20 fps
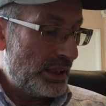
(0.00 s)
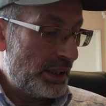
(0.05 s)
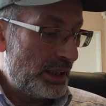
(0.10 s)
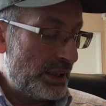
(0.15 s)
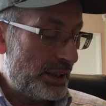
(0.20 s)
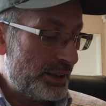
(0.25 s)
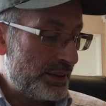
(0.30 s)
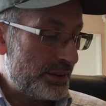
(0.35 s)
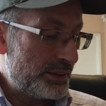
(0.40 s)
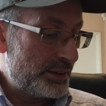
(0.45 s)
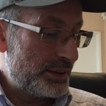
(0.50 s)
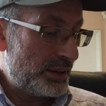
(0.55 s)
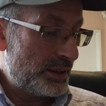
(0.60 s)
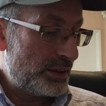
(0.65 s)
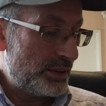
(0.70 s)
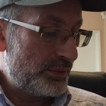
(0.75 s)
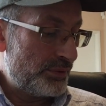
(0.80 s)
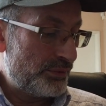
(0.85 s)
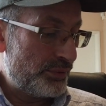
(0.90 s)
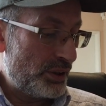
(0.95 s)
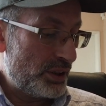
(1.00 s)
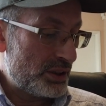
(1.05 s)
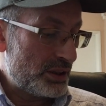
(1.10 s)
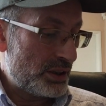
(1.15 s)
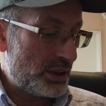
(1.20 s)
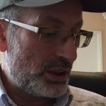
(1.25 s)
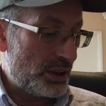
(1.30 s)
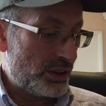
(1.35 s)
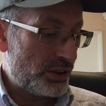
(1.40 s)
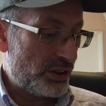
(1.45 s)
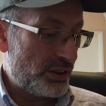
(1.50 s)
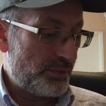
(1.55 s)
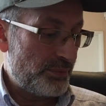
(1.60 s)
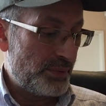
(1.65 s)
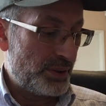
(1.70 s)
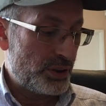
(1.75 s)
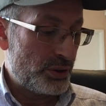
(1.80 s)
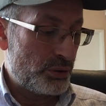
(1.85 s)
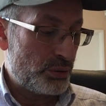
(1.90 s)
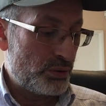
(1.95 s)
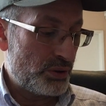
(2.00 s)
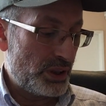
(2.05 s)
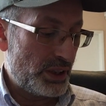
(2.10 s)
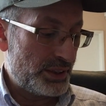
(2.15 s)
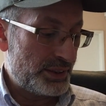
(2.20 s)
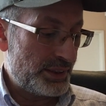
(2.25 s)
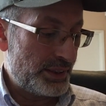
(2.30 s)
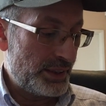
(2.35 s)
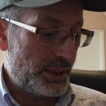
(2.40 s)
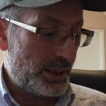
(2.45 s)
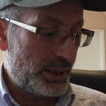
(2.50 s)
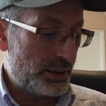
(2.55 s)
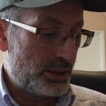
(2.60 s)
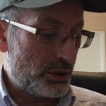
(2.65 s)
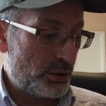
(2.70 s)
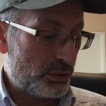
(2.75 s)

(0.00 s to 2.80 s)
And first class shipment $2.99,